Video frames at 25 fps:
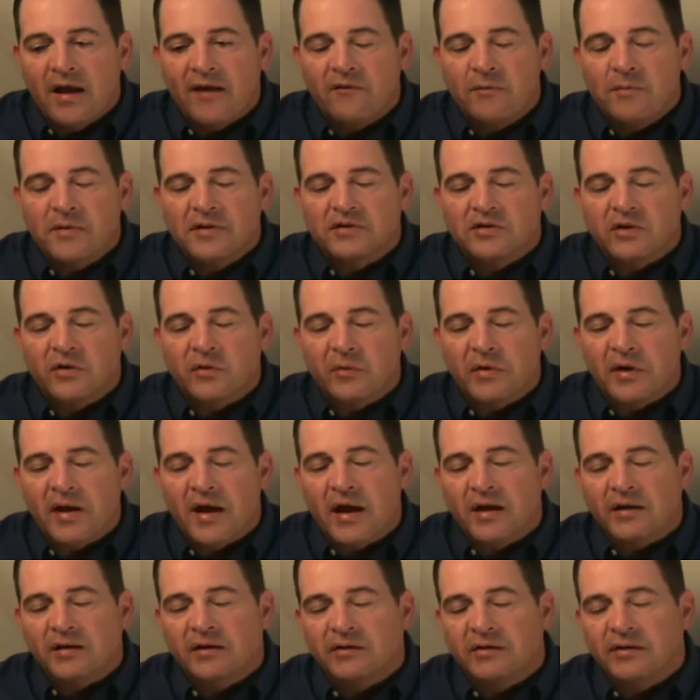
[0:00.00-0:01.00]

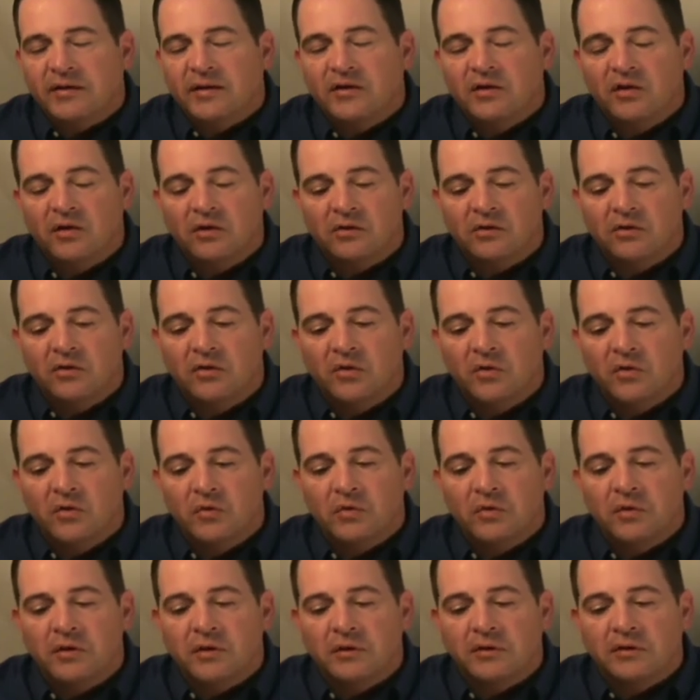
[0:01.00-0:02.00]
react
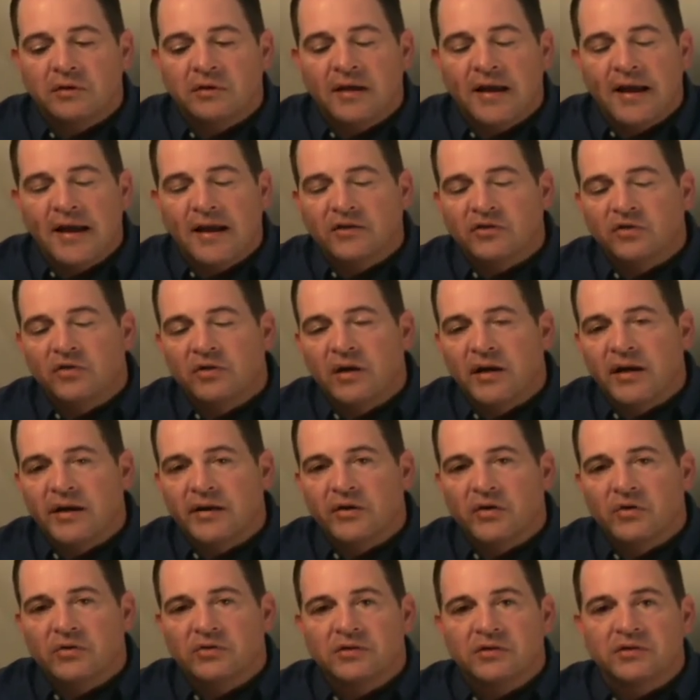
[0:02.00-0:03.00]
to a cancer
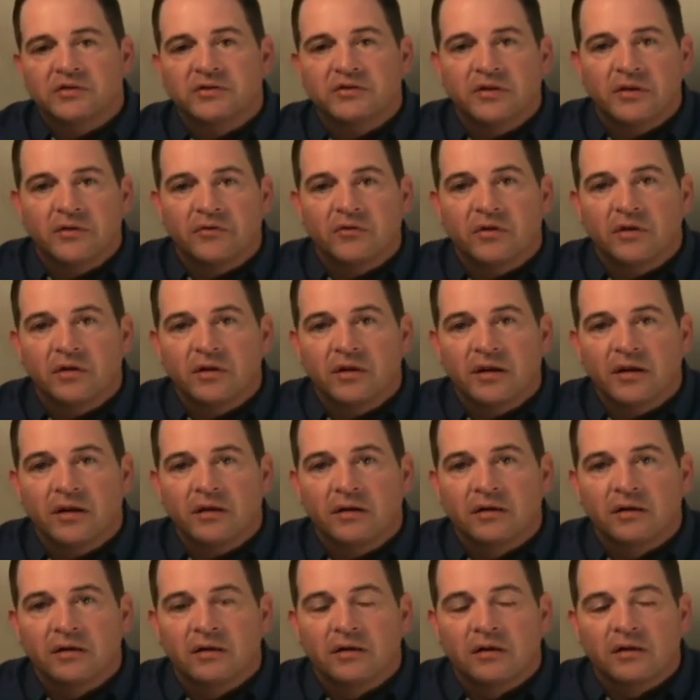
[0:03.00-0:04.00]
diagnosis differently.
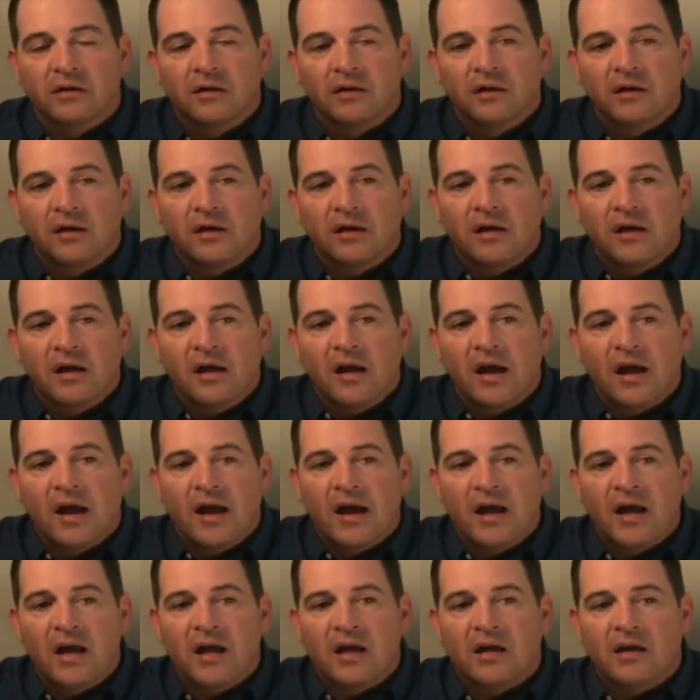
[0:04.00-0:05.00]

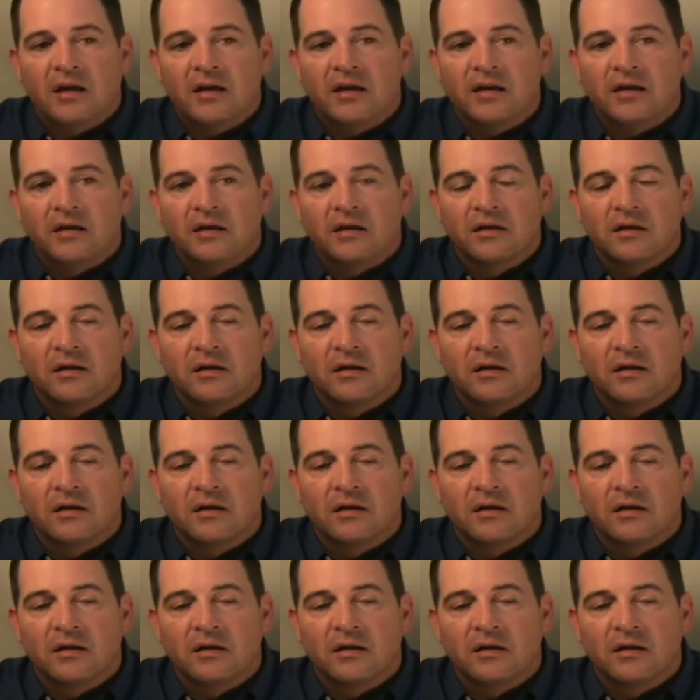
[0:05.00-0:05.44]
And